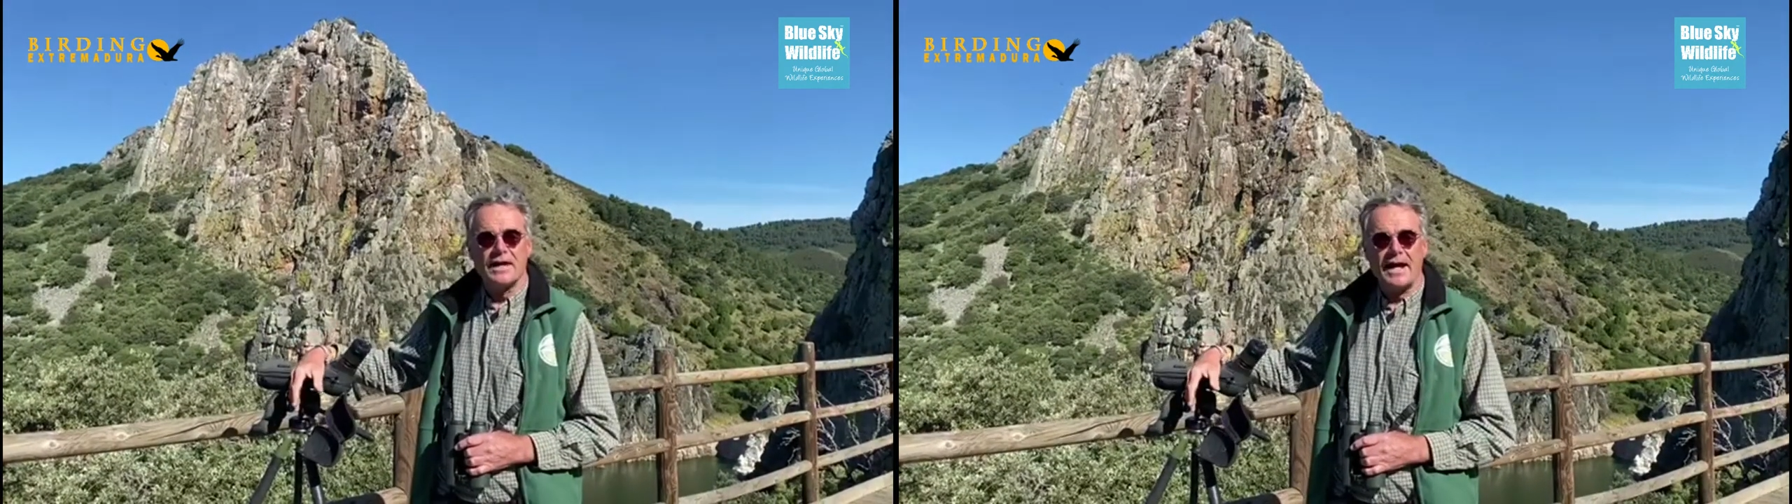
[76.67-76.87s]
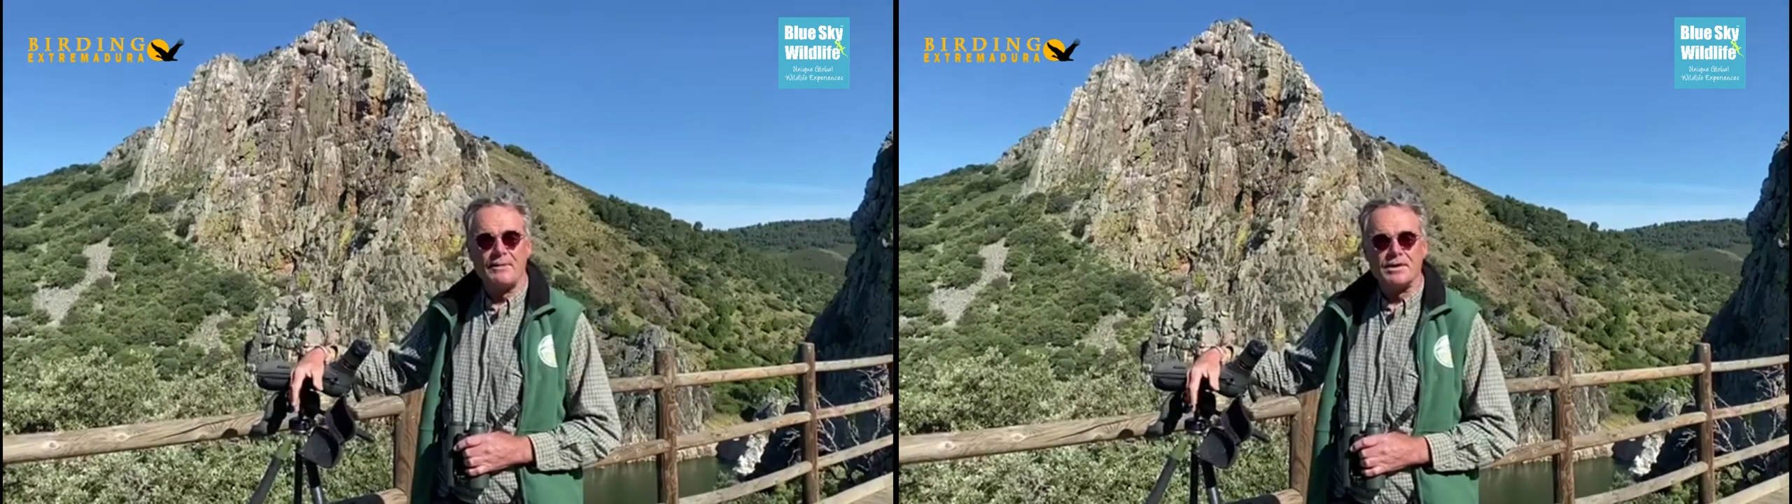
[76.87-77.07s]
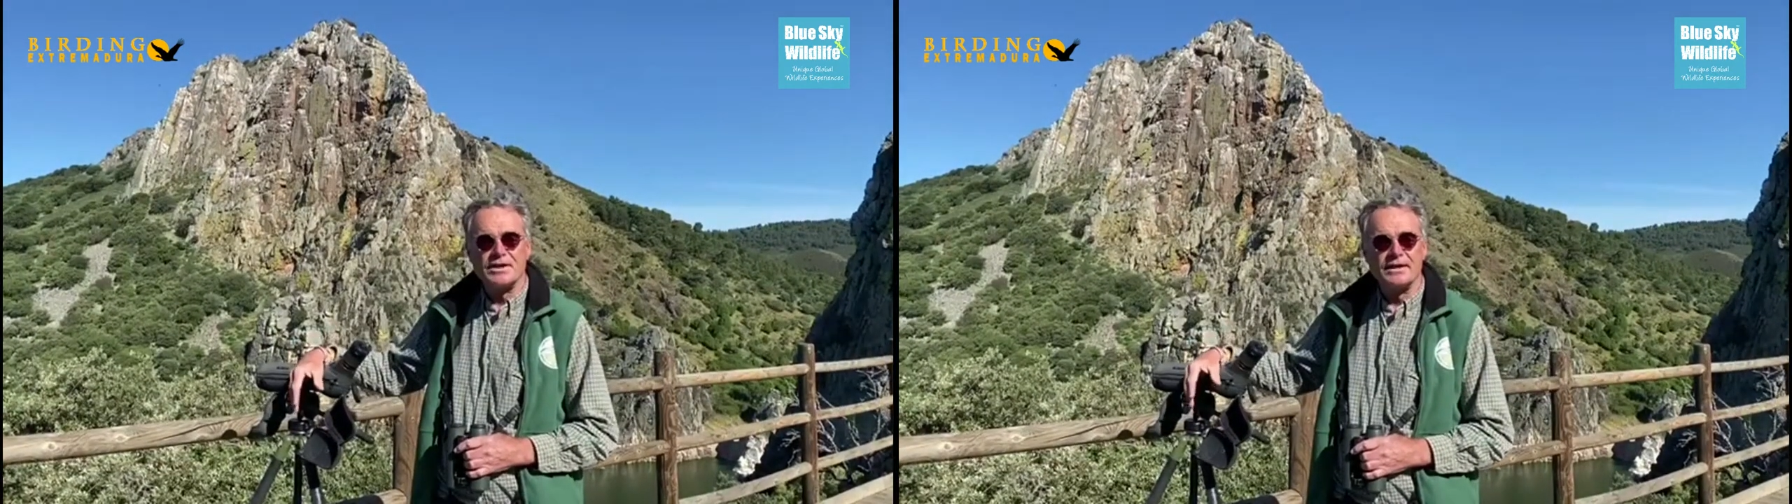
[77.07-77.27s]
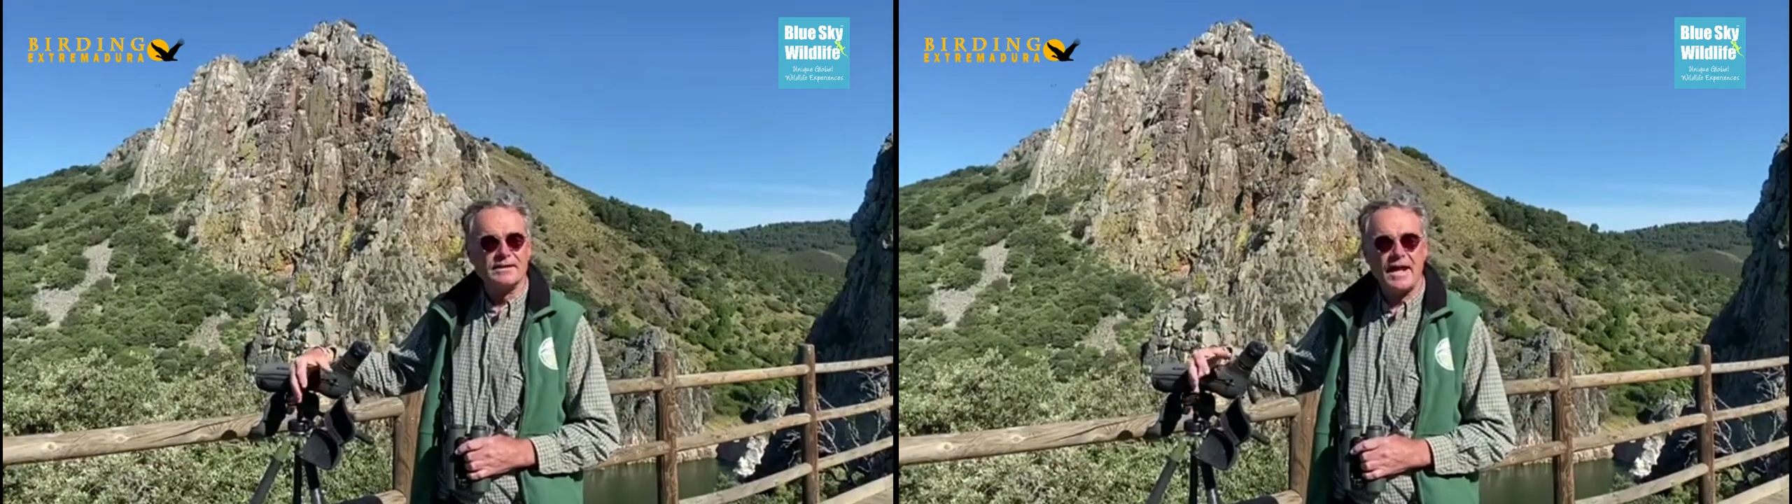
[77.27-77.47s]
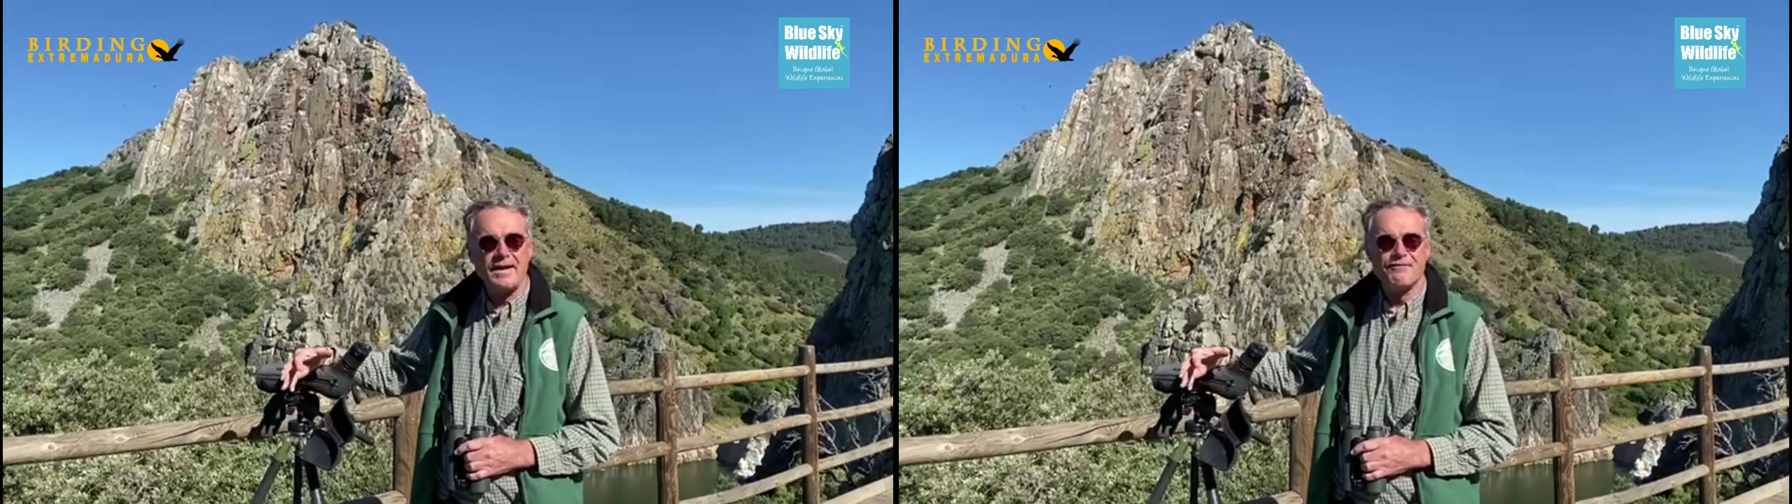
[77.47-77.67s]
habitat
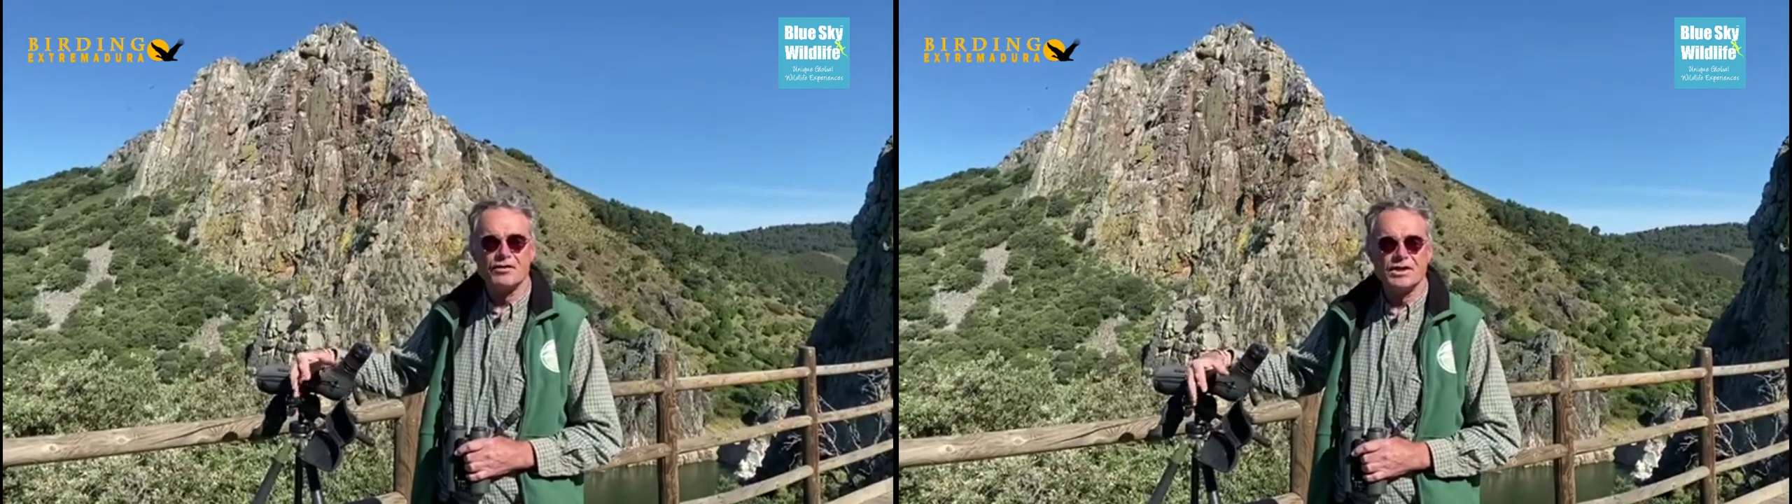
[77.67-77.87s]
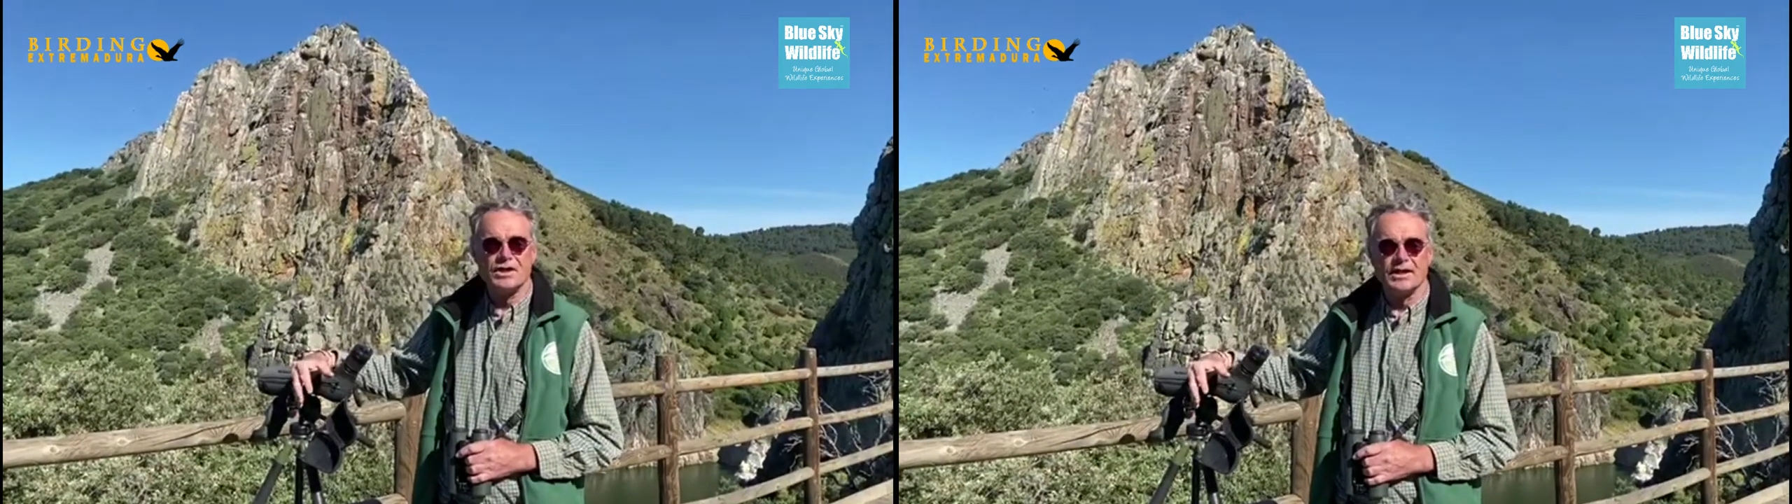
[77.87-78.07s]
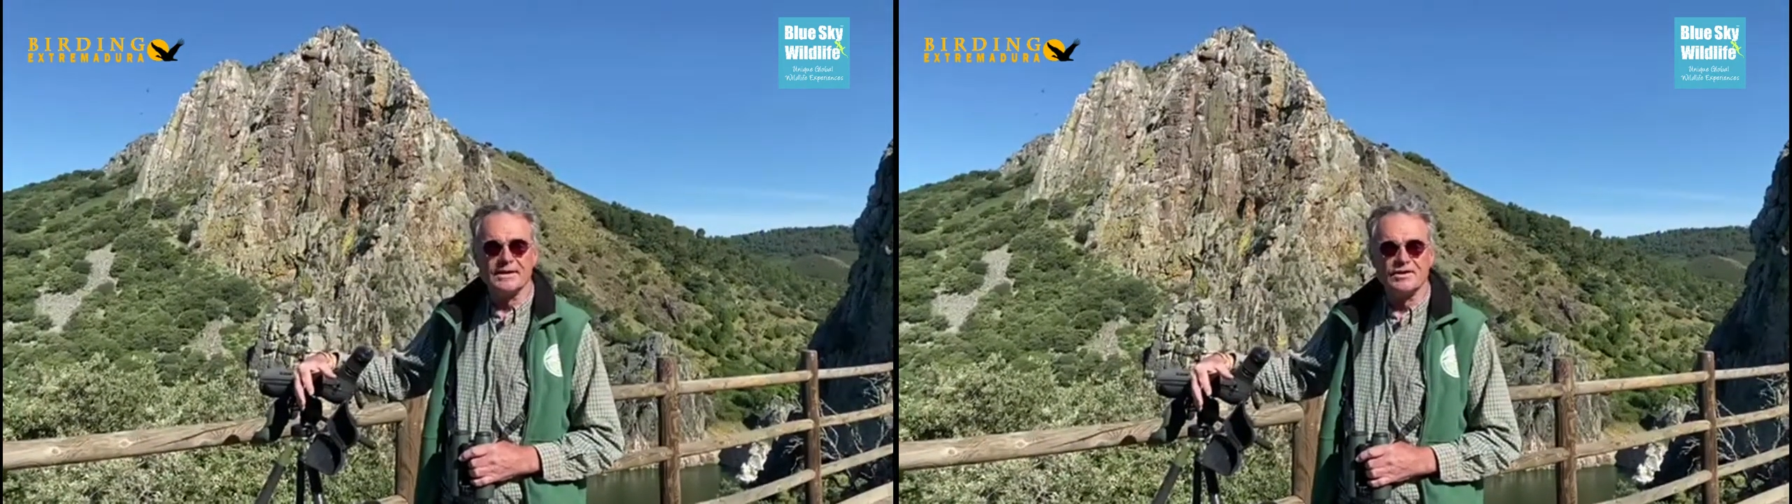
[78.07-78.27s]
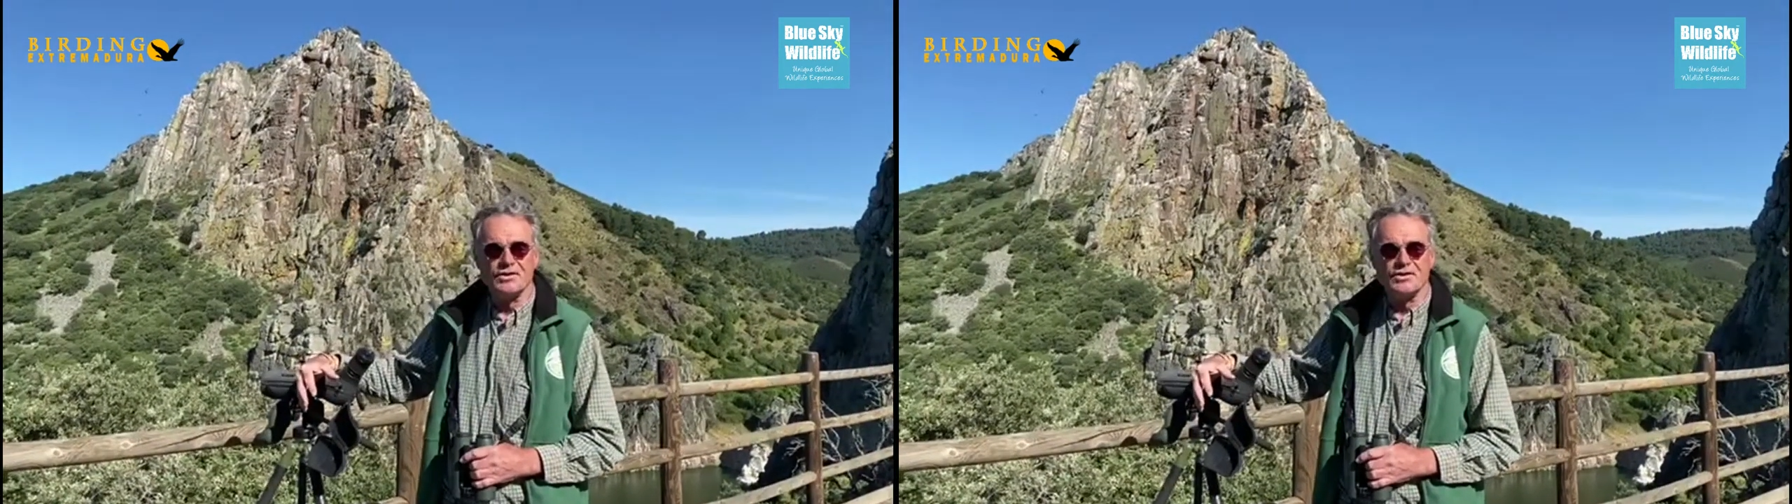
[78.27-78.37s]
every day